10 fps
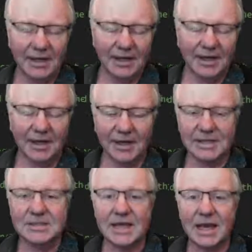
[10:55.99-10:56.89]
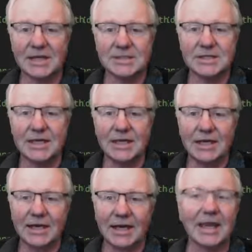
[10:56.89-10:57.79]
in this case, the
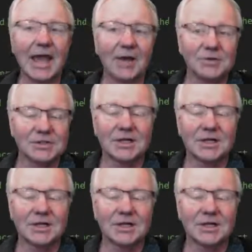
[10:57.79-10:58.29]
accounts